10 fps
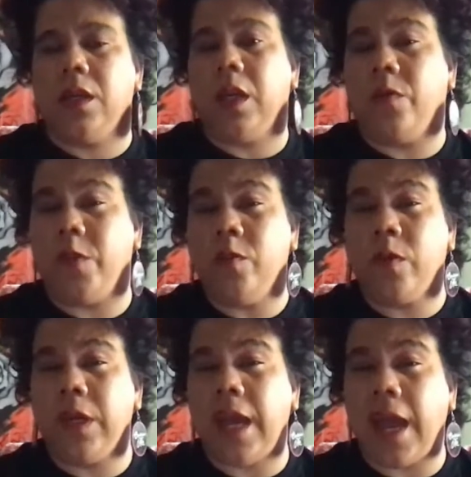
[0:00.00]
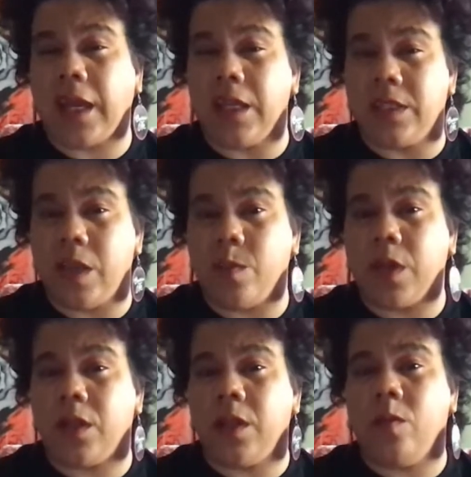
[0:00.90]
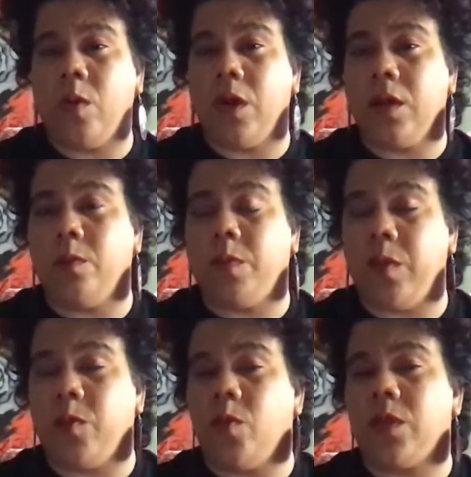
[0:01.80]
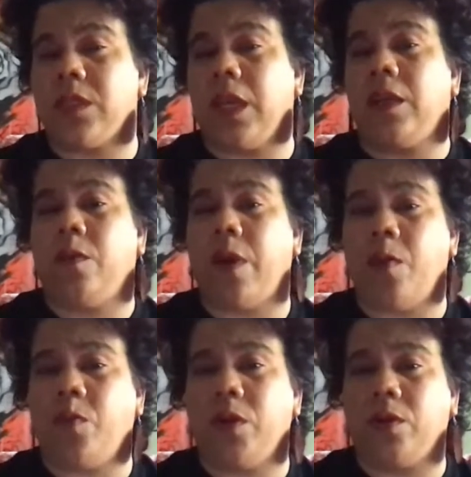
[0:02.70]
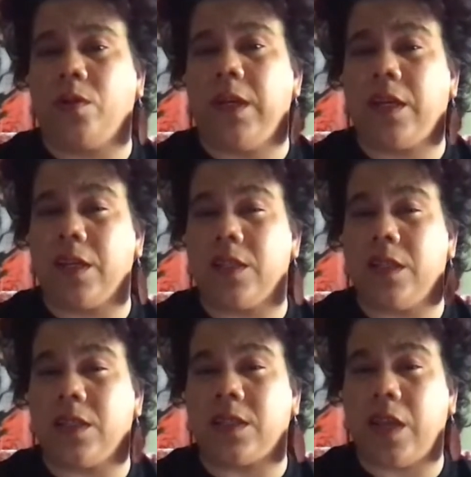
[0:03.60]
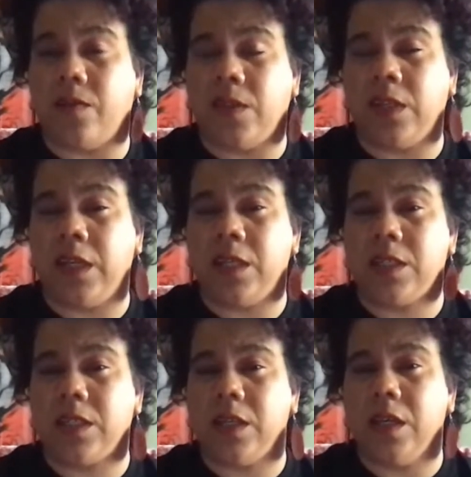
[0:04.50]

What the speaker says: If you read academically what people were saying about Puerto Ricans in the 70s,